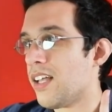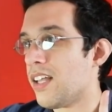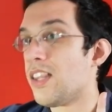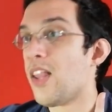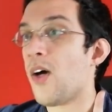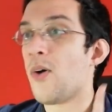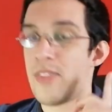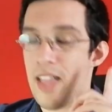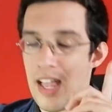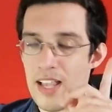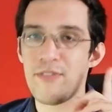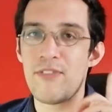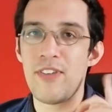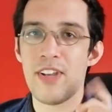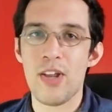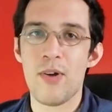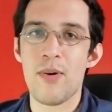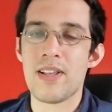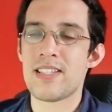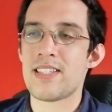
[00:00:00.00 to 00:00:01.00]
No, that
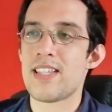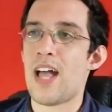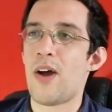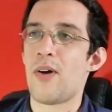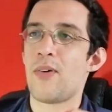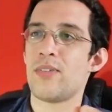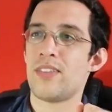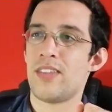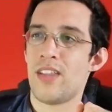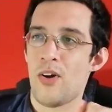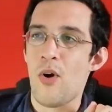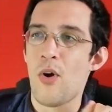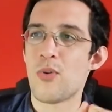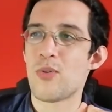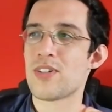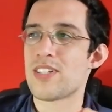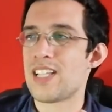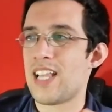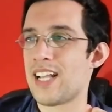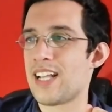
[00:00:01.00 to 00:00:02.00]
video is now the
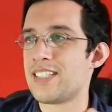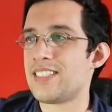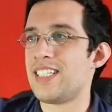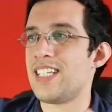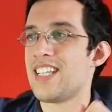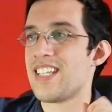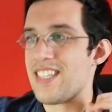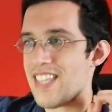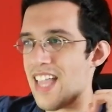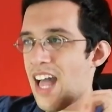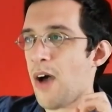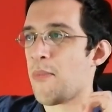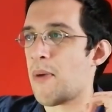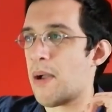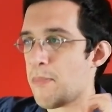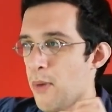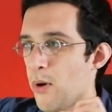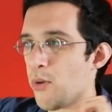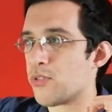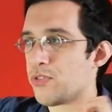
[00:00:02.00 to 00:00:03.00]
Hogwarts Legacy is now my
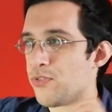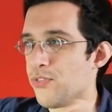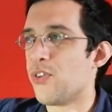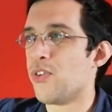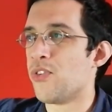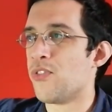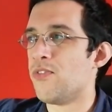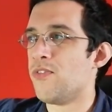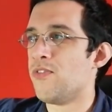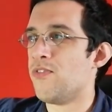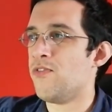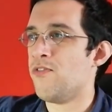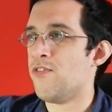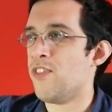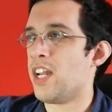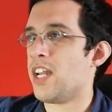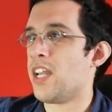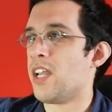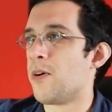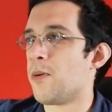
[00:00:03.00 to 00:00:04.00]
most viewed
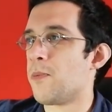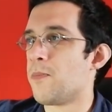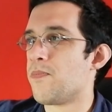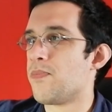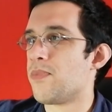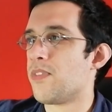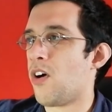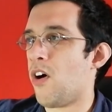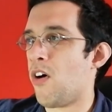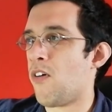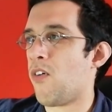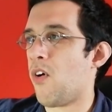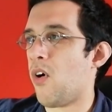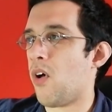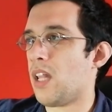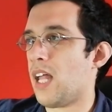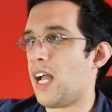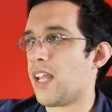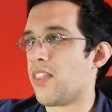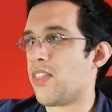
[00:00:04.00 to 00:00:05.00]
video of
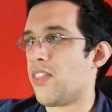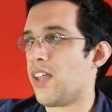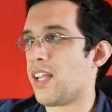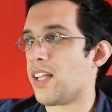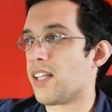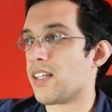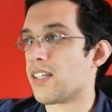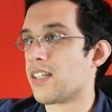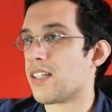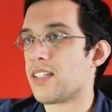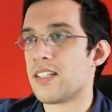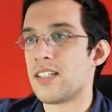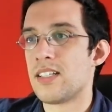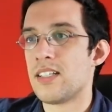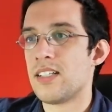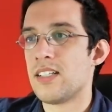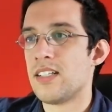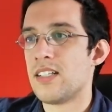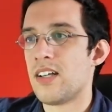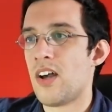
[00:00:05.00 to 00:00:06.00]
all. I think.
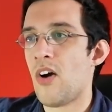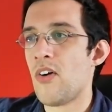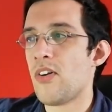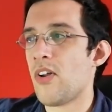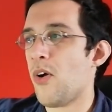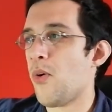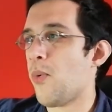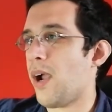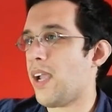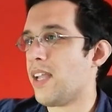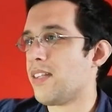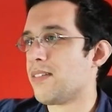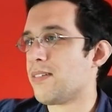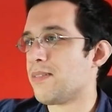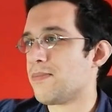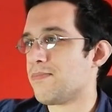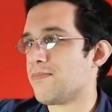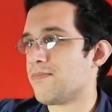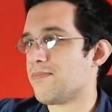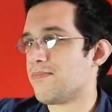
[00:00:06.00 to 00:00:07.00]
Oh no, wait,
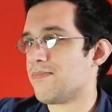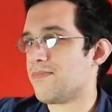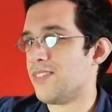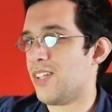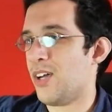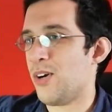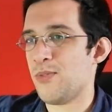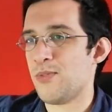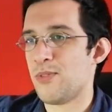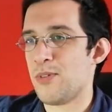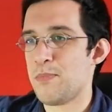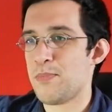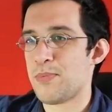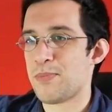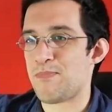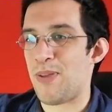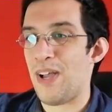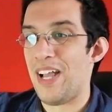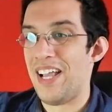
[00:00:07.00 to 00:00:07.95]
no, whoops,